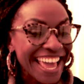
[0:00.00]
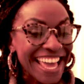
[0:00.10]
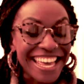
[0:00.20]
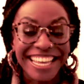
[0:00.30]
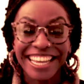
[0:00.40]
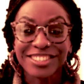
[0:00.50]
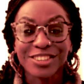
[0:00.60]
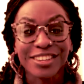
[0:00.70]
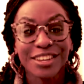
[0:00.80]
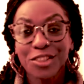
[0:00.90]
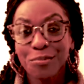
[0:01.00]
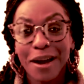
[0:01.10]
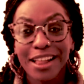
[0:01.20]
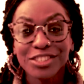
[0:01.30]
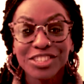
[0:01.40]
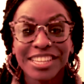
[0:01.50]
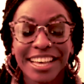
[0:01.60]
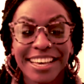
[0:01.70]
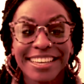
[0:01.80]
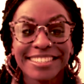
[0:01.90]
and I took another biology
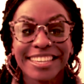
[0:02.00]
class,